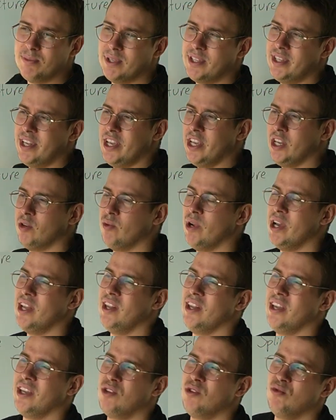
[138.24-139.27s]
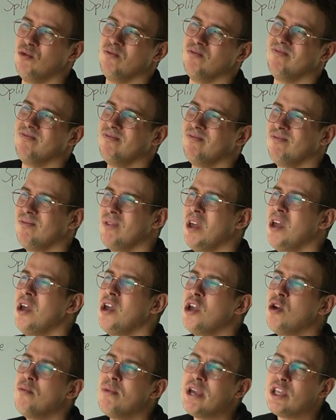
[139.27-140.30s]
mistake, right?
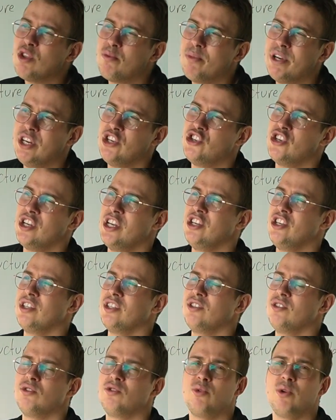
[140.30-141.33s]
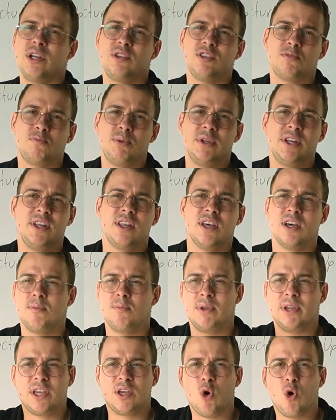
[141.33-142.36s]
You make too many changes, you try to split it
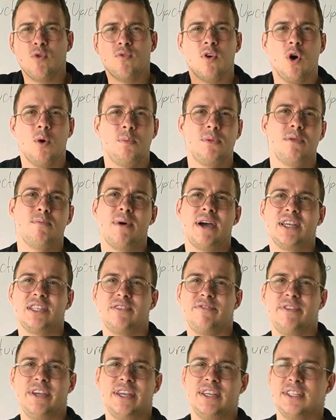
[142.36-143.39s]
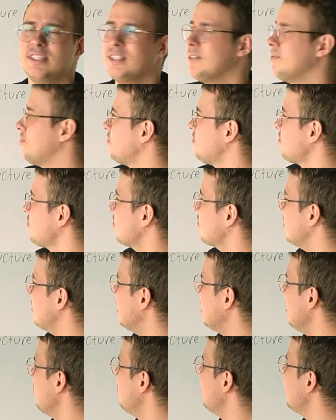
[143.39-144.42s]
up, over-optimize things.
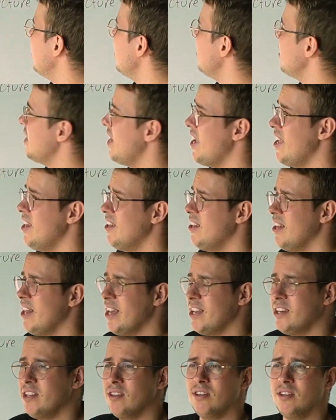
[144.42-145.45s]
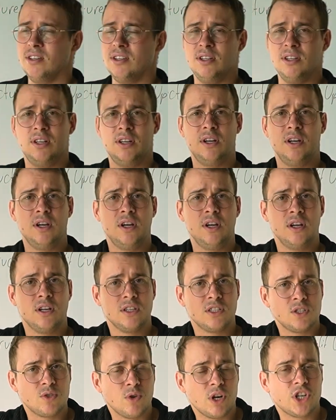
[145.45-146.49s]
But in the end, your
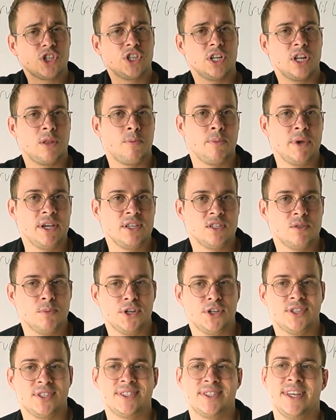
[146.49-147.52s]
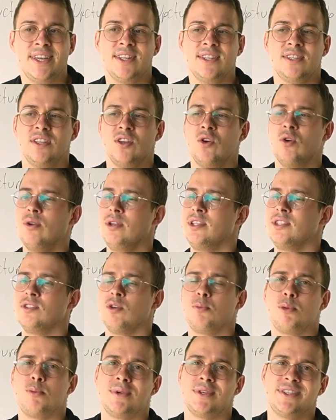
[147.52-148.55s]
structure that makes so much sense and all these
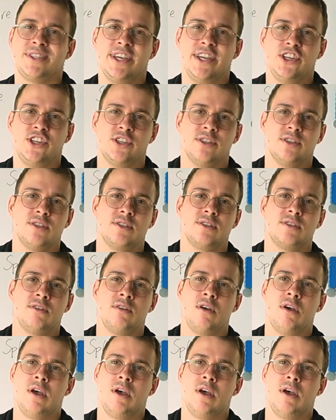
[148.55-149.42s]
optimizations